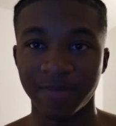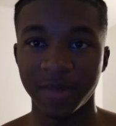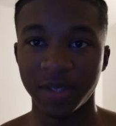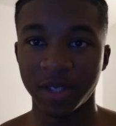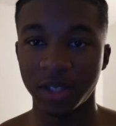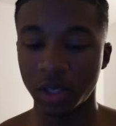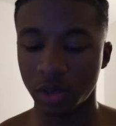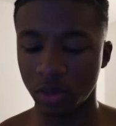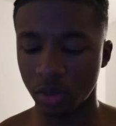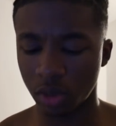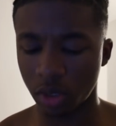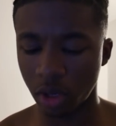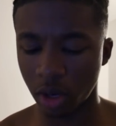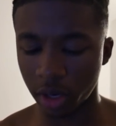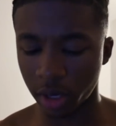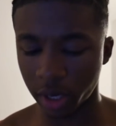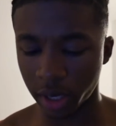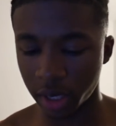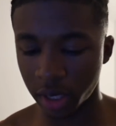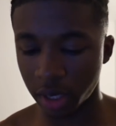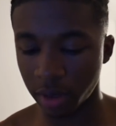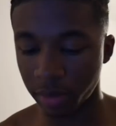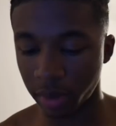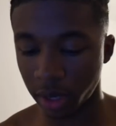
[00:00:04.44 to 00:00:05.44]
It's too dark.
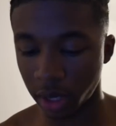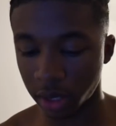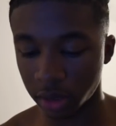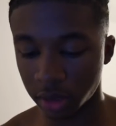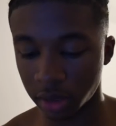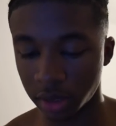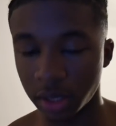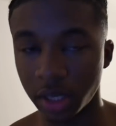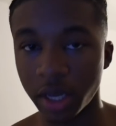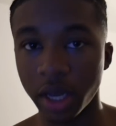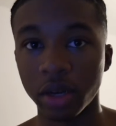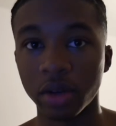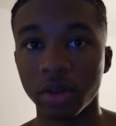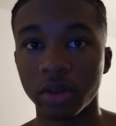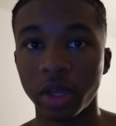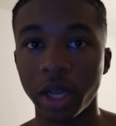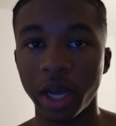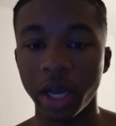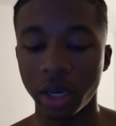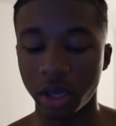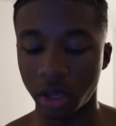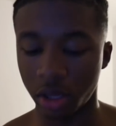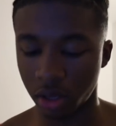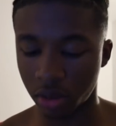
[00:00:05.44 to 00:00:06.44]
I need my ghetto
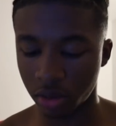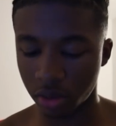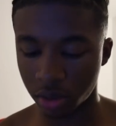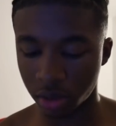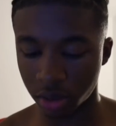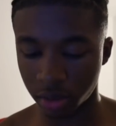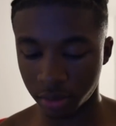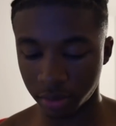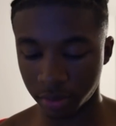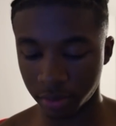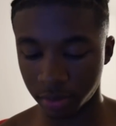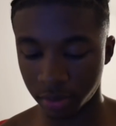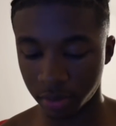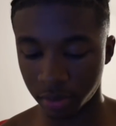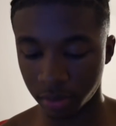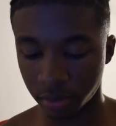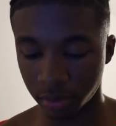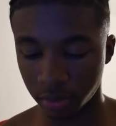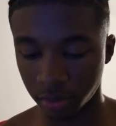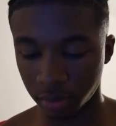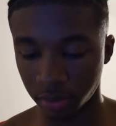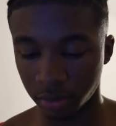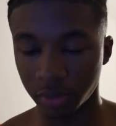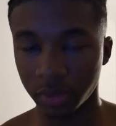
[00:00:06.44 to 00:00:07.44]
lighting. What up?
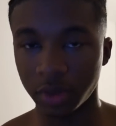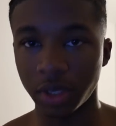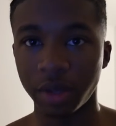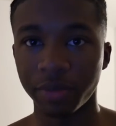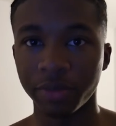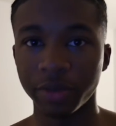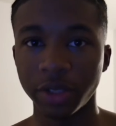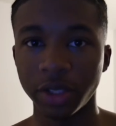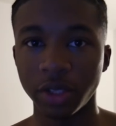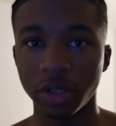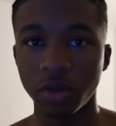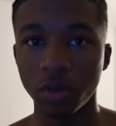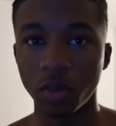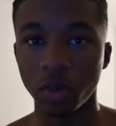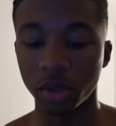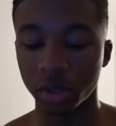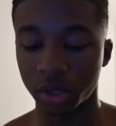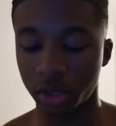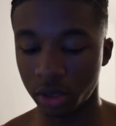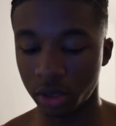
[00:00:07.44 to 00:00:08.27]
I'm really the worst